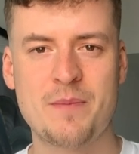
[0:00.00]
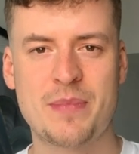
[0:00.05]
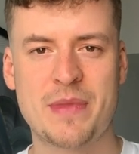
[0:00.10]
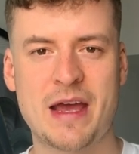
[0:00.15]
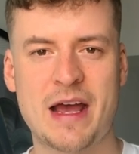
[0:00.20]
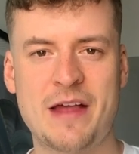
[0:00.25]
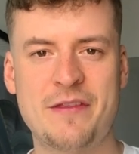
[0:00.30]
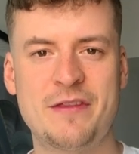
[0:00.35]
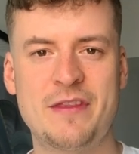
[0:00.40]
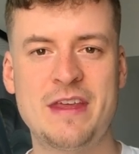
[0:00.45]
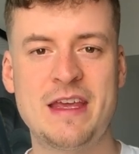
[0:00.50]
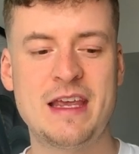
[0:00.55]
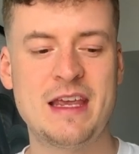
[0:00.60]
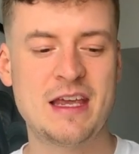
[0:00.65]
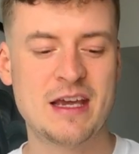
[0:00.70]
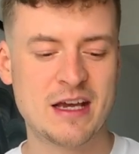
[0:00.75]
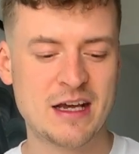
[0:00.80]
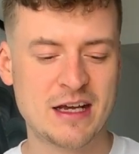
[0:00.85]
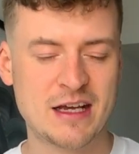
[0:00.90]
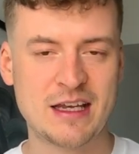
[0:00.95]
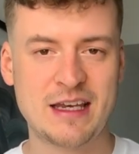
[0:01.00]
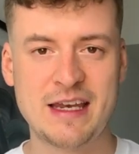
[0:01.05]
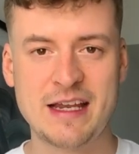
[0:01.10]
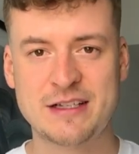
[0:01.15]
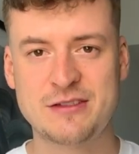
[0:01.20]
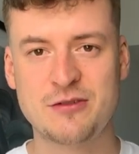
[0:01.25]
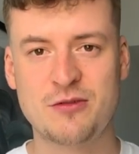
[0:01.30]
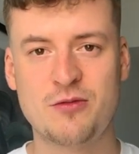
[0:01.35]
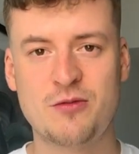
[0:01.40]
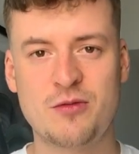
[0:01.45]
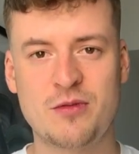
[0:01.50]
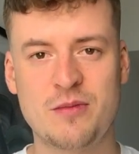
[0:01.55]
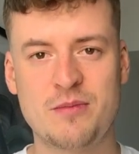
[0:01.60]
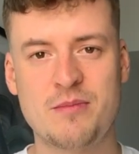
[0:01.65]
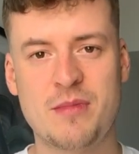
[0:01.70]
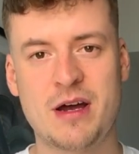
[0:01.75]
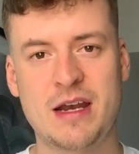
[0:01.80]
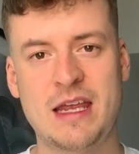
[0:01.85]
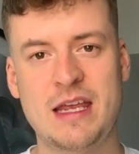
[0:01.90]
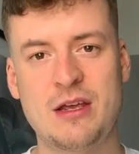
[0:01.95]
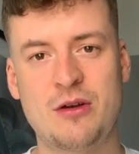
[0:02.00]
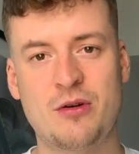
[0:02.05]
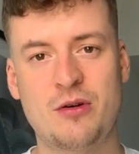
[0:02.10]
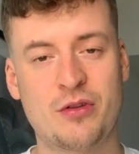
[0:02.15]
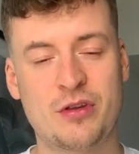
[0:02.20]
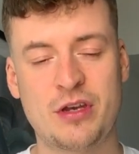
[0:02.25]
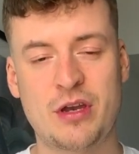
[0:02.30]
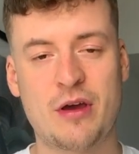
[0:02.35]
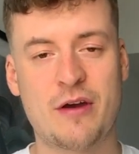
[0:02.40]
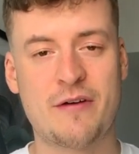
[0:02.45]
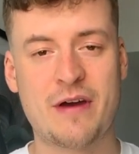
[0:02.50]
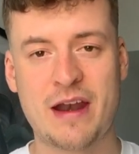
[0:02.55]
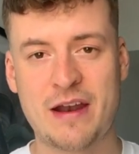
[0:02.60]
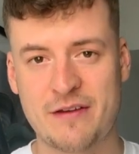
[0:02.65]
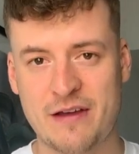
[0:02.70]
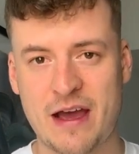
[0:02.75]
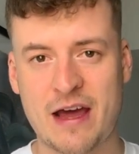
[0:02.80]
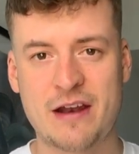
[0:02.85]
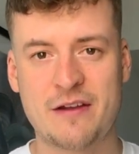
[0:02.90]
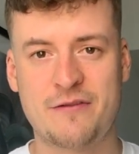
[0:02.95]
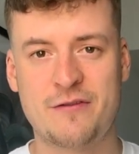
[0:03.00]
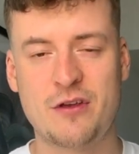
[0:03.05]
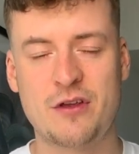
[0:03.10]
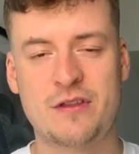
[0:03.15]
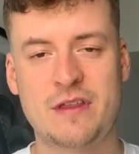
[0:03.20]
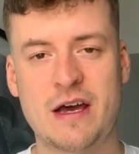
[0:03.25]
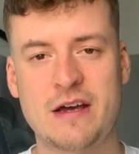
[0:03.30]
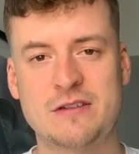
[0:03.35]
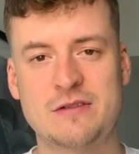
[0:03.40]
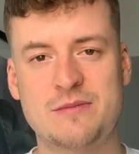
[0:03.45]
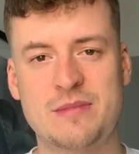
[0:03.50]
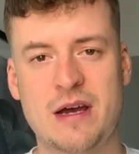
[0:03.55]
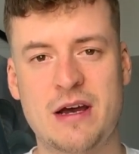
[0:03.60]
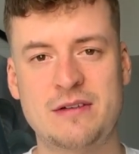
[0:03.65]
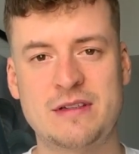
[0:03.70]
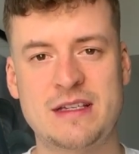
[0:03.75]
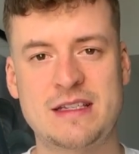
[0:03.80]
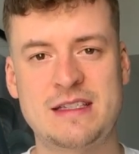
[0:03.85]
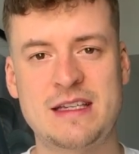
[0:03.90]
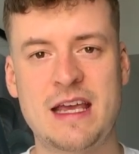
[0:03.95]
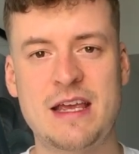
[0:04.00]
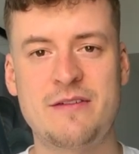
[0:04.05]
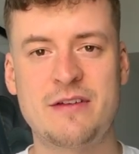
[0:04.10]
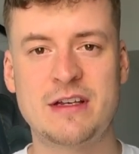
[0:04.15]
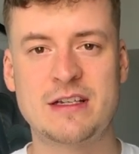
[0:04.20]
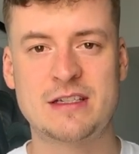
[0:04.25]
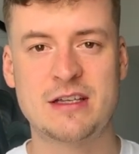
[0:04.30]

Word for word: And the little money, or you know, had a, had a few thousand pounds in savings that